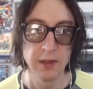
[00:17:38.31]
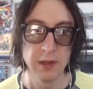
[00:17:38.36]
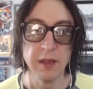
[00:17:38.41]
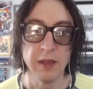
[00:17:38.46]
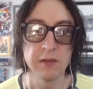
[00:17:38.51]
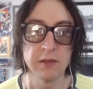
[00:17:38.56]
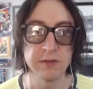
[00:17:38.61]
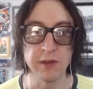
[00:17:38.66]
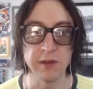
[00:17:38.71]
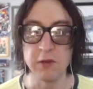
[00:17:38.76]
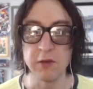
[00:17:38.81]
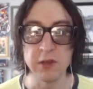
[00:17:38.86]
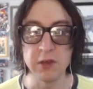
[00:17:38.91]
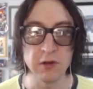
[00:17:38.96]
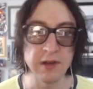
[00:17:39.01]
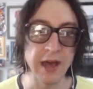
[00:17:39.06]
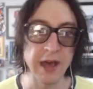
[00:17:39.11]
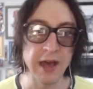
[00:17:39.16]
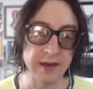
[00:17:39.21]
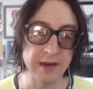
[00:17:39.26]
So you're
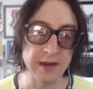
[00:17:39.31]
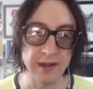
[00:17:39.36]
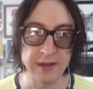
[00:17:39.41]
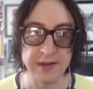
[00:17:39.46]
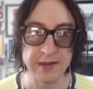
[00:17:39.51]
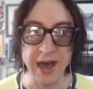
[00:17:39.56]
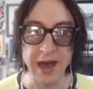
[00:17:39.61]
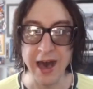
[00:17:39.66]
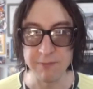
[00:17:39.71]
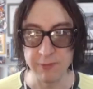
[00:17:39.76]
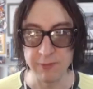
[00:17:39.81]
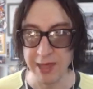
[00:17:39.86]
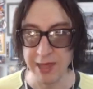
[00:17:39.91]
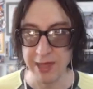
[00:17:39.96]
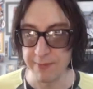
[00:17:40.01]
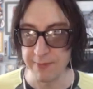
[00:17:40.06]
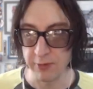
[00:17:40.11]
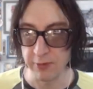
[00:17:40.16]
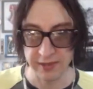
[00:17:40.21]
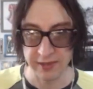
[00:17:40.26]
not going to not be
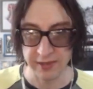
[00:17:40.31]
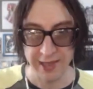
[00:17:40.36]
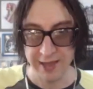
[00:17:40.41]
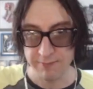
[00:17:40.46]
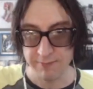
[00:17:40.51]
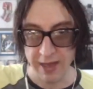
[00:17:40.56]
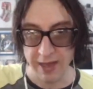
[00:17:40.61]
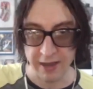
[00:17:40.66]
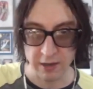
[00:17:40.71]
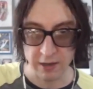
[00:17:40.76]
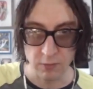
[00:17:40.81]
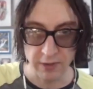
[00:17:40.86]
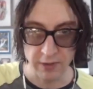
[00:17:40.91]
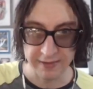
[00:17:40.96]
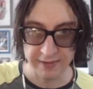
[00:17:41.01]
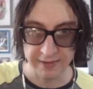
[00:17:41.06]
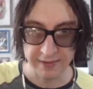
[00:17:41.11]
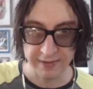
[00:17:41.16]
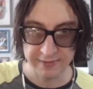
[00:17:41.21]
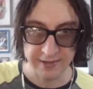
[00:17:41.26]
able to get Mac
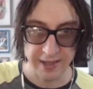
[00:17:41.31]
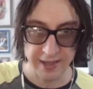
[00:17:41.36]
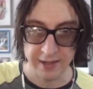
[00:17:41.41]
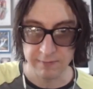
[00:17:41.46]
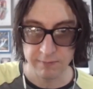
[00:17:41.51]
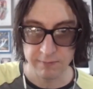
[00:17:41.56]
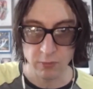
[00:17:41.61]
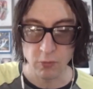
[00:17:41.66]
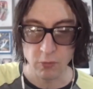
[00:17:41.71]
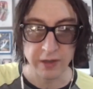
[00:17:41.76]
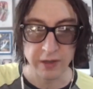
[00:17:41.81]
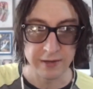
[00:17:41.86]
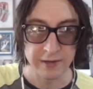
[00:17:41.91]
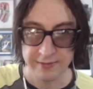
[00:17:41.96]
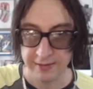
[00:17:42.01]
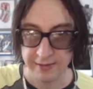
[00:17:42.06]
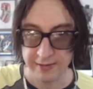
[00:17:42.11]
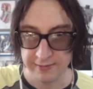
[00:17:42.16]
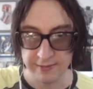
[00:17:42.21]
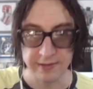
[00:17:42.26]
OS
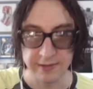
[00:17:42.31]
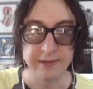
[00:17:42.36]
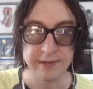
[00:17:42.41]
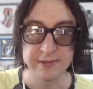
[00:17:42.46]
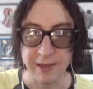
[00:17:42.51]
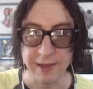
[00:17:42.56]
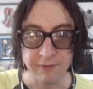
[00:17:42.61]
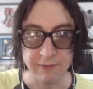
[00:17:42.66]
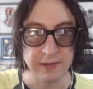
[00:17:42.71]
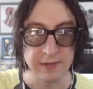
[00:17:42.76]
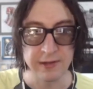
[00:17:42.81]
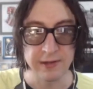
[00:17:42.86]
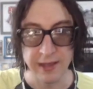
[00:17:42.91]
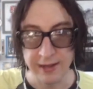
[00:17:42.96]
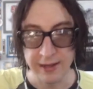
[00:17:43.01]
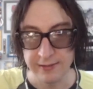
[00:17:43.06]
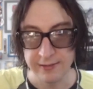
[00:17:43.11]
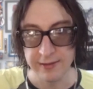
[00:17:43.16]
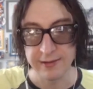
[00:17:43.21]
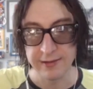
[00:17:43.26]
10.16, 17,
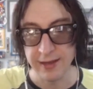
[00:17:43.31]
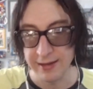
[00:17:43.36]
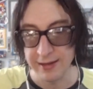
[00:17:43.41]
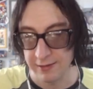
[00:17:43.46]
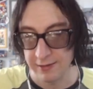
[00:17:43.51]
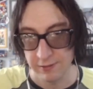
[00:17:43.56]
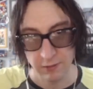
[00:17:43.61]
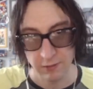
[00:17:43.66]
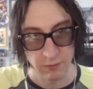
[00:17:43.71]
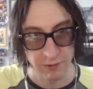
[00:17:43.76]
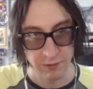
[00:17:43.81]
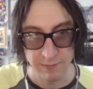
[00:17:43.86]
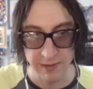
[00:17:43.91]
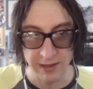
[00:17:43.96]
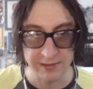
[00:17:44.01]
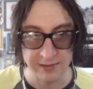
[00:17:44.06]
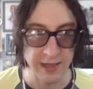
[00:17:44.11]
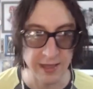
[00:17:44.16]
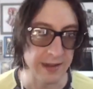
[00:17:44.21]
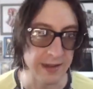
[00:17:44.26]
18, 19. Don't worry
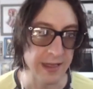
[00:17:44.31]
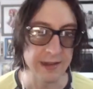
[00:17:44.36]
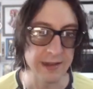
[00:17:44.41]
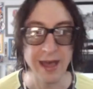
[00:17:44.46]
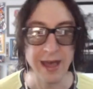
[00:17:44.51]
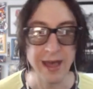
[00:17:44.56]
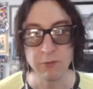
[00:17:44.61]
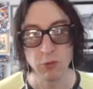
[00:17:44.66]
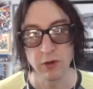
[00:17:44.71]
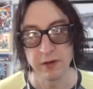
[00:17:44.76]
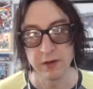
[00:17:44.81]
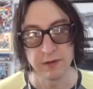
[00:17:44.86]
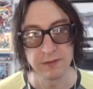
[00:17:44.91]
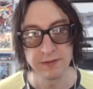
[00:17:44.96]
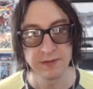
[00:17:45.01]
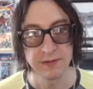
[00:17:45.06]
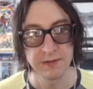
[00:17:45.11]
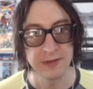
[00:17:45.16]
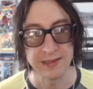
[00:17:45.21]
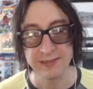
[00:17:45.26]
about that. And I wouldn't
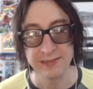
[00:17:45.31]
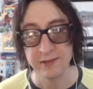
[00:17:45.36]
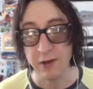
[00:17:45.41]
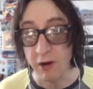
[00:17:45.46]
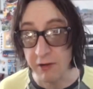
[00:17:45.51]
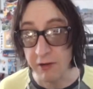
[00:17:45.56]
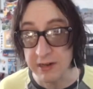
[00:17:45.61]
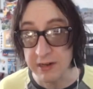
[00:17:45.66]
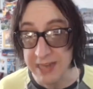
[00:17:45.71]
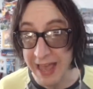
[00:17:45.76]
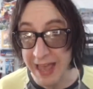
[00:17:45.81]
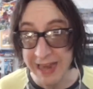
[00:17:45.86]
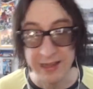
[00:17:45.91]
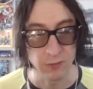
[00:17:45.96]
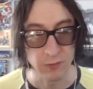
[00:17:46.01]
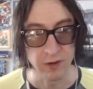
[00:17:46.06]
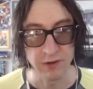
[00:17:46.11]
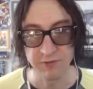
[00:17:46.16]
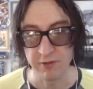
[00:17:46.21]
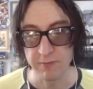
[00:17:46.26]
discourage
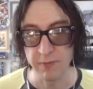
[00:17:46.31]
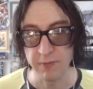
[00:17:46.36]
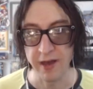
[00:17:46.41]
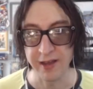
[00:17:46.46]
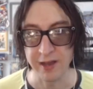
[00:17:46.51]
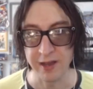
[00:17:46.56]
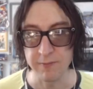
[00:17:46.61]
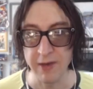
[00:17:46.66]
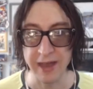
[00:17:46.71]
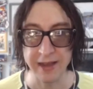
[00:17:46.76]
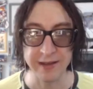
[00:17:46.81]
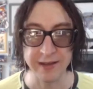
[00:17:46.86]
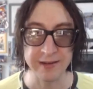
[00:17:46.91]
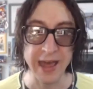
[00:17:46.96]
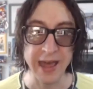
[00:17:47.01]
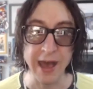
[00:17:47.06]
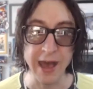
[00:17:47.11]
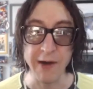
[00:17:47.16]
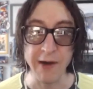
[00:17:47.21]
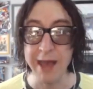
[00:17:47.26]
anyone from buying a Mac
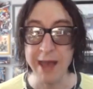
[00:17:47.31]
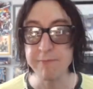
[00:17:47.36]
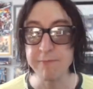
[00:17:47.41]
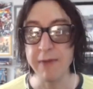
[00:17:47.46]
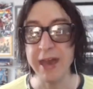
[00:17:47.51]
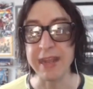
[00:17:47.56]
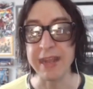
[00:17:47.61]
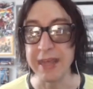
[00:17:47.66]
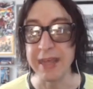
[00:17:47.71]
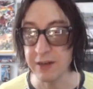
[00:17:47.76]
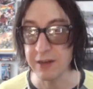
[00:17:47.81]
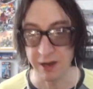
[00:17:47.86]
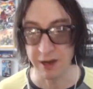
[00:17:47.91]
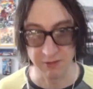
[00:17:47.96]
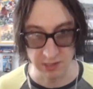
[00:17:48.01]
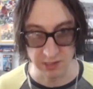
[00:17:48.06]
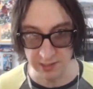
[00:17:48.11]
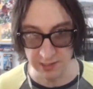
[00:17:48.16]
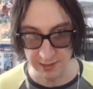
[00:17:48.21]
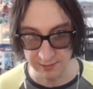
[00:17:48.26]
now. I might
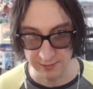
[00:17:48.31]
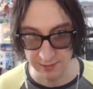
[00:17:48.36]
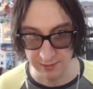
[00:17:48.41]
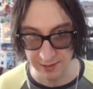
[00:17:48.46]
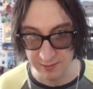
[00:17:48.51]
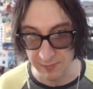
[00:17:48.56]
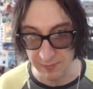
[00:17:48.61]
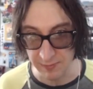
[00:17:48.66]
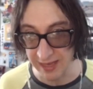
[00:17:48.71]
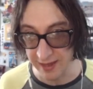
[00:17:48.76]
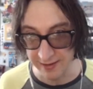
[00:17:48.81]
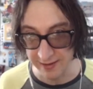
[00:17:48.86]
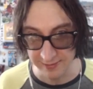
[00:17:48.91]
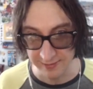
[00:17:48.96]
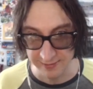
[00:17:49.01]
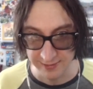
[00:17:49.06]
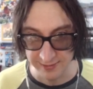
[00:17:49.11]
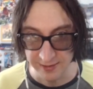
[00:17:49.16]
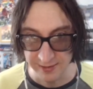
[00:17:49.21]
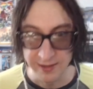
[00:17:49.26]
encourage it, to be
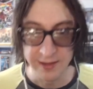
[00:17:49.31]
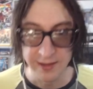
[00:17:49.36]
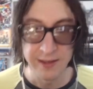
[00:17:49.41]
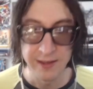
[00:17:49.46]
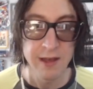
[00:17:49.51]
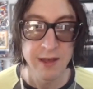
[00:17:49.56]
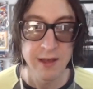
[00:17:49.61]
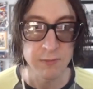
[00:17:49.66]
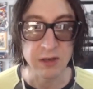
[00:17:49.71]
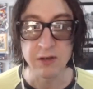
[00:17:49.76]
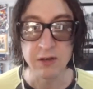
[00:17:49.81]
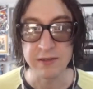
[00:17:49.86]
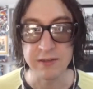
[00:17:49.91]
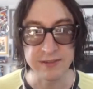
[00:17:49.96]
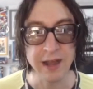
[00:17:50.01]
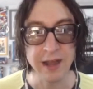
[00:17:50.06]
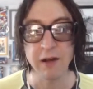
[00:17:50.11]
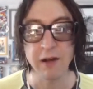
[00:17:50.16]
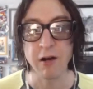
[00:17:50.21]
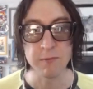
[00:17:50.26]
honest. Why? Because
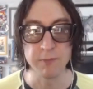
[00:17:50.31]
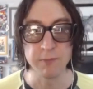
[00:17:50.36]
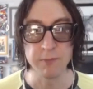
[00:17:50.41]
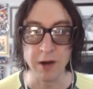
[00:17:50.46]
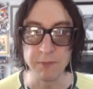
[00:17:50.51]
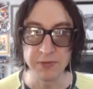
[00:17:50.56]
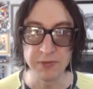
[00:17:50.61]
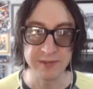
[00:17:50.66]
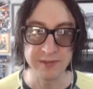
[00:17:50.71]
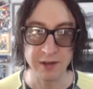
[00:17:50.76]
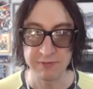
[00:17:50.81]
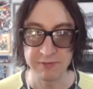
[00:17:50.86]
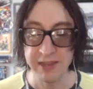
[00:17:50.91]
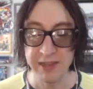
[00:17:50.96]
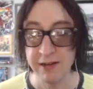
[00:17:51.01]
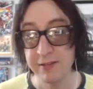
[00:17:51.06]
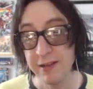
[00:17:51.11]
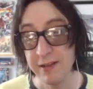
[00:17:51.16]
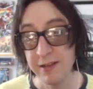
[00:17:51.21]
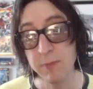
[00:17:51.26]
there are bumps.
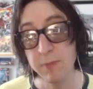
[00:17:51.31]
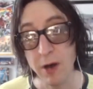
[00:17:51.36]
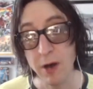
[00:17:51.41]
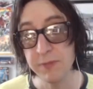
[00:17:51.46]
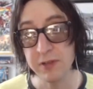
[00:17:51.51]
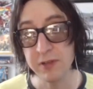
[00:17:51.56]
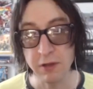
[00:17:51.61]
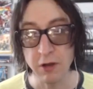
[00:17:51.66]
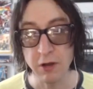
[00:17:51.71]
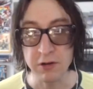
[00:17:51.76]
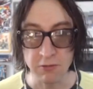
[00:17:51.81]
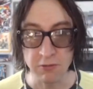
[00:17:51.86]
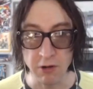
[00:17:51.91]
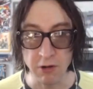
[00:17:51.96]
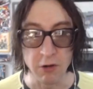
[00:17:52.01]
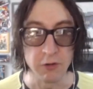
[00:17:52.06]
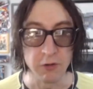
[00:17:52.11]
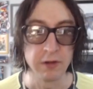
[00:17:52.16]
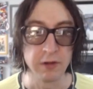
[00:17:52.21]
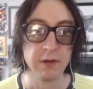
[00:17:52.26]
There's bumps along the
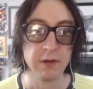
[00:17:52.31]
road.